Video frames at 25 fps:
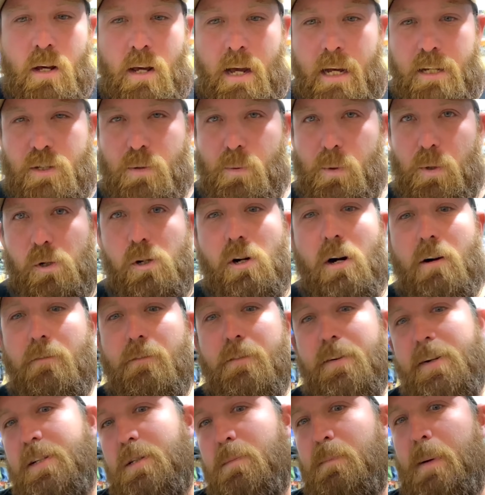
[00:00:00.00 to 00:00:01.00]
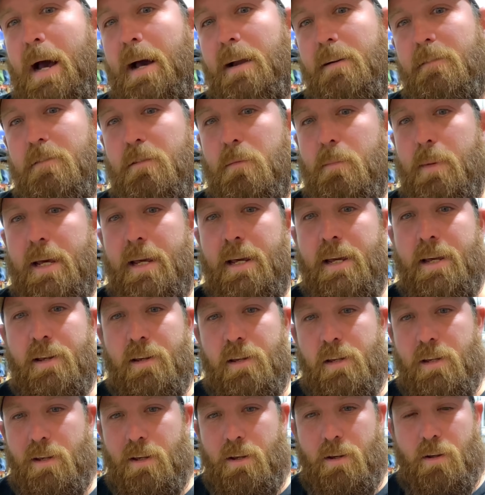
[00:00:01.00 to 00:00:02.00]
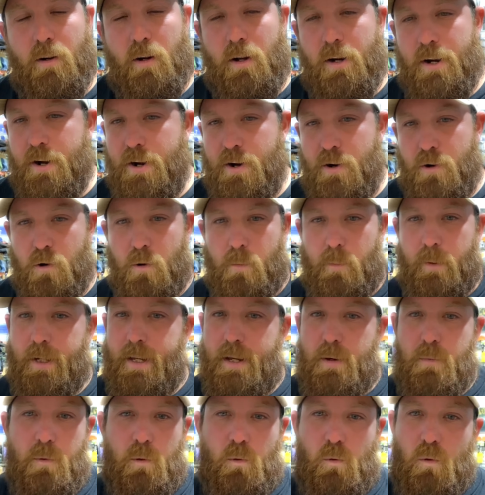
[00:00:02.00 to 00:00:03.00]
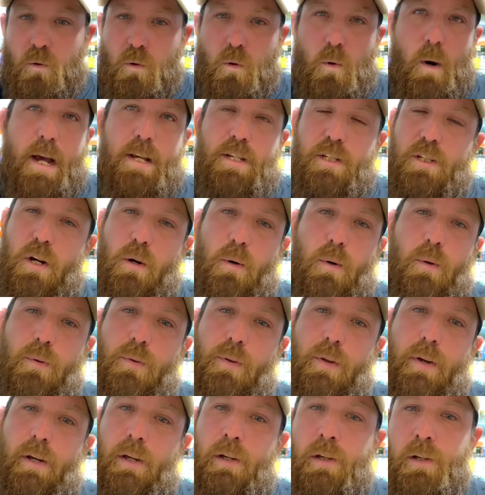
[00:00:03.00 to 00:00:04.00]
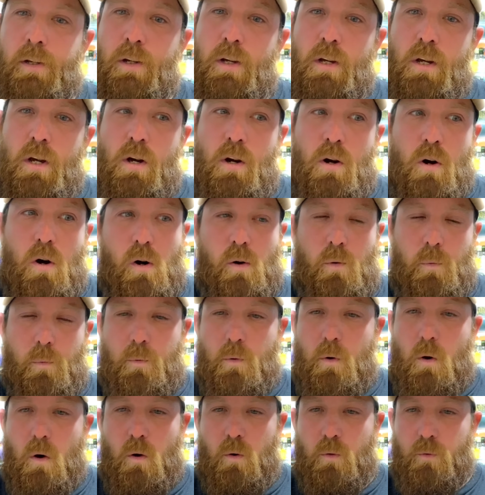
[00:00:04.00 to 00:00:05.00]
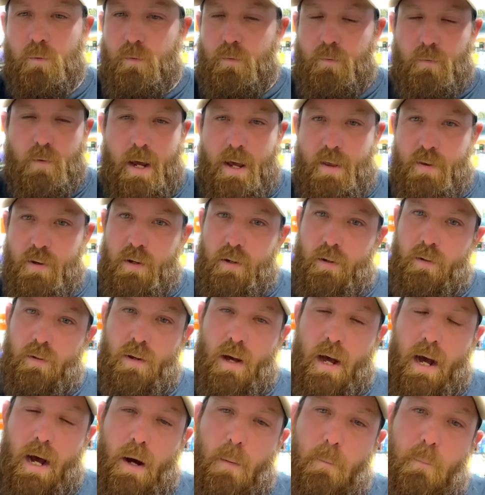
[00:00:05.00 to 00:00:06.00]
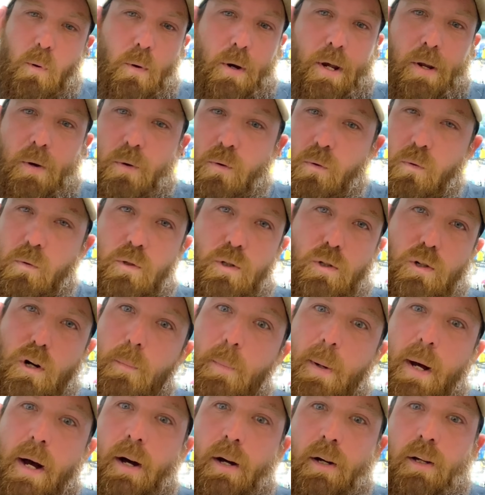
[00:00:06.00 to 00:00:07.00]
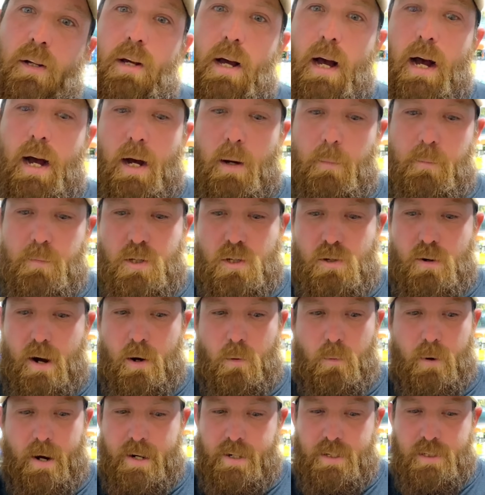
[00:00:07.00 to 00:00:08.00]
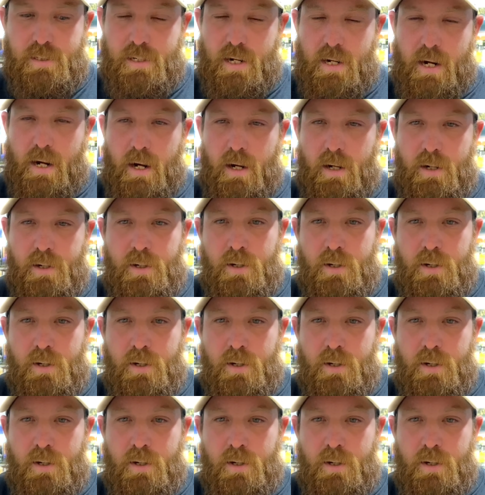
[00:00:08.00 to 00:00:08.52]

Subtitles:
It's a real confidence pattern for me. I normally will always go on the on either point or dropper straight away to start.